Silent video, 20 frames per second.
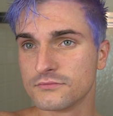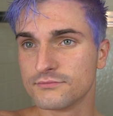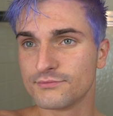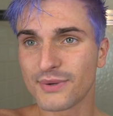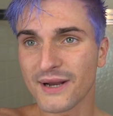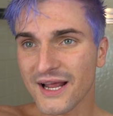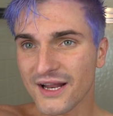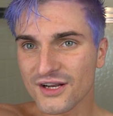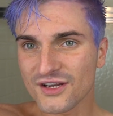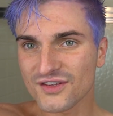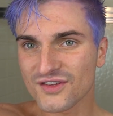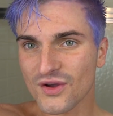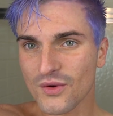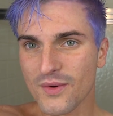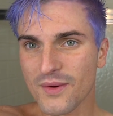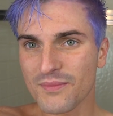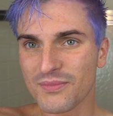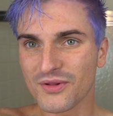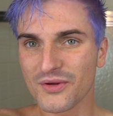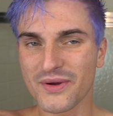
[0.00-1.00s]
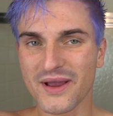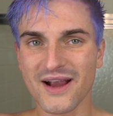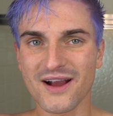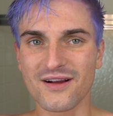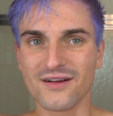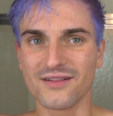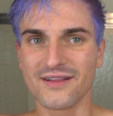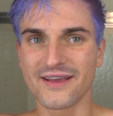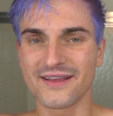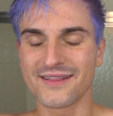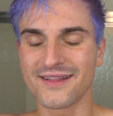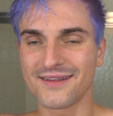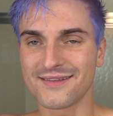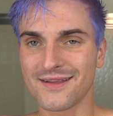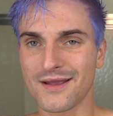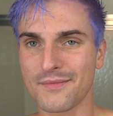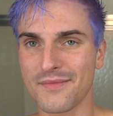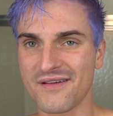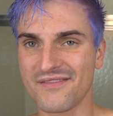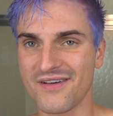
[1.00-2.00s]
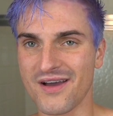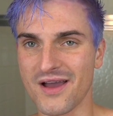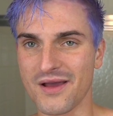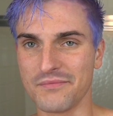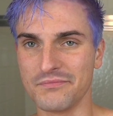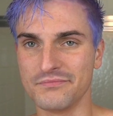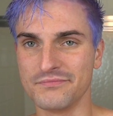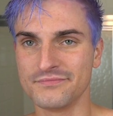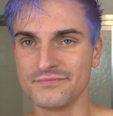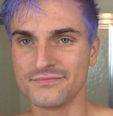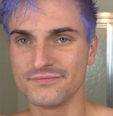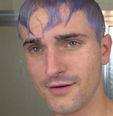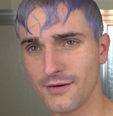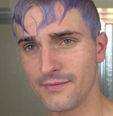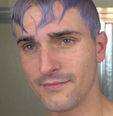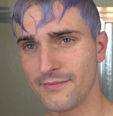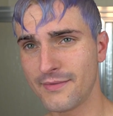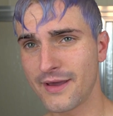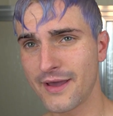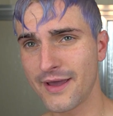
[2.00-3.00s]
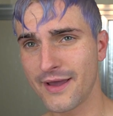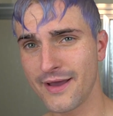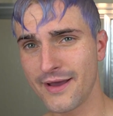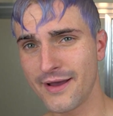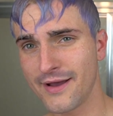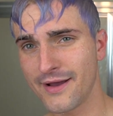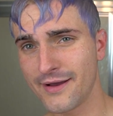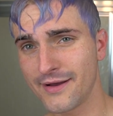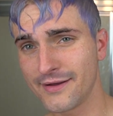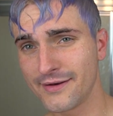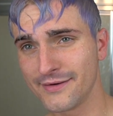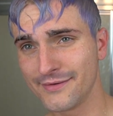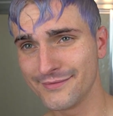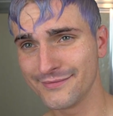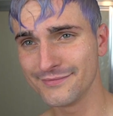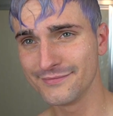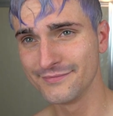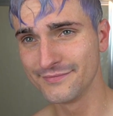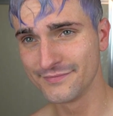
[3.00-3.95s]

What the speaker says: But I just don't want blue hair. Like, that's not my vibe. Oh, man.